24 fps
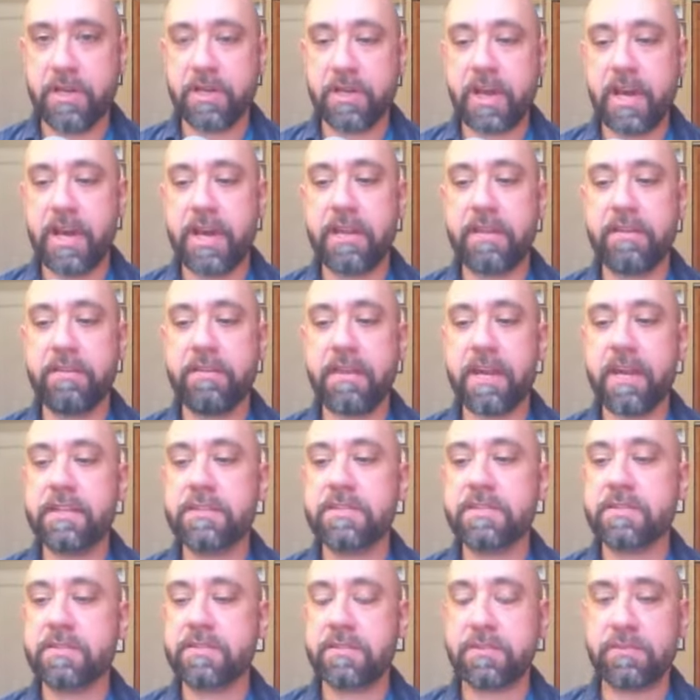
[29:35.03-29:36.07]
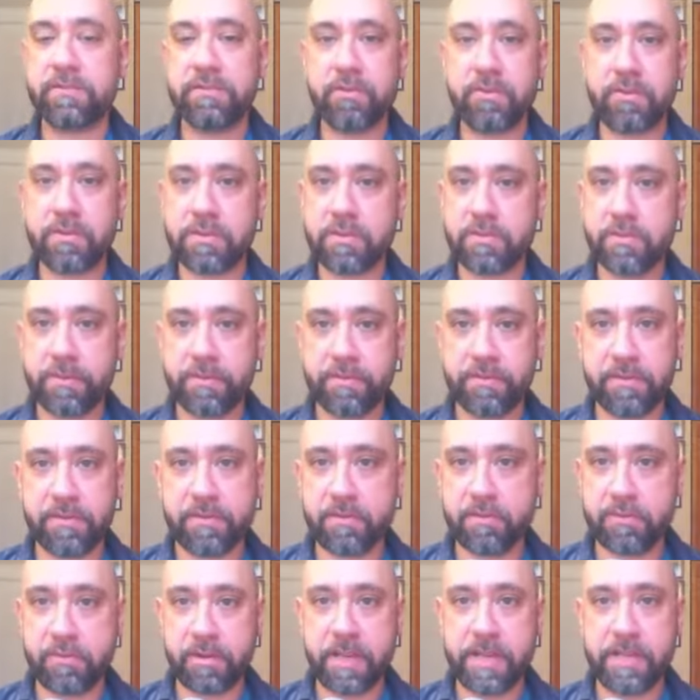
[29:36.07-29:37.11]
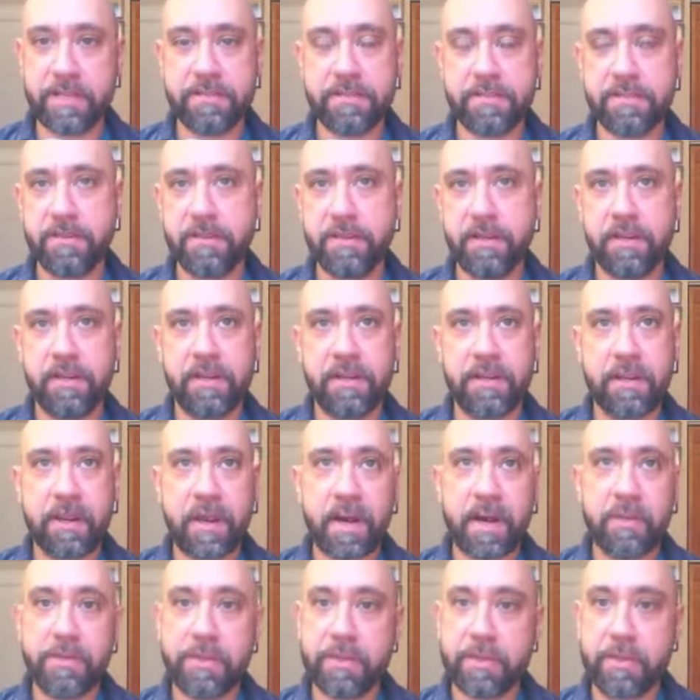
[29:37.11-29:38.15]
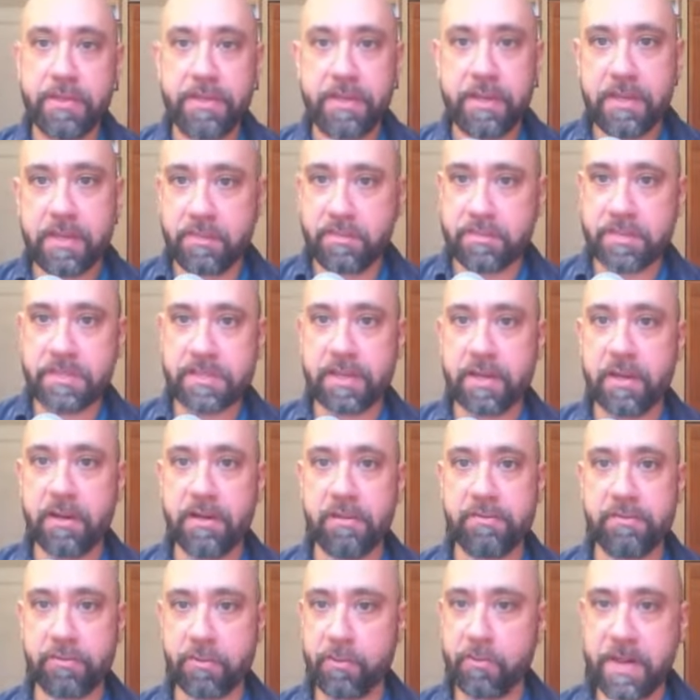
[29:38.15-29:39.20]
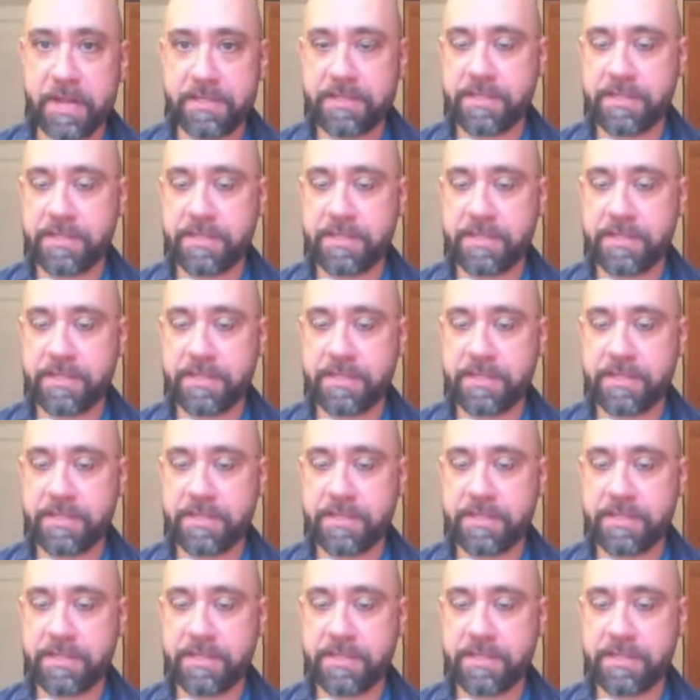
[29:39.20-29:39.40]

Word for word: And that's, of course, one of the great common themes of romantic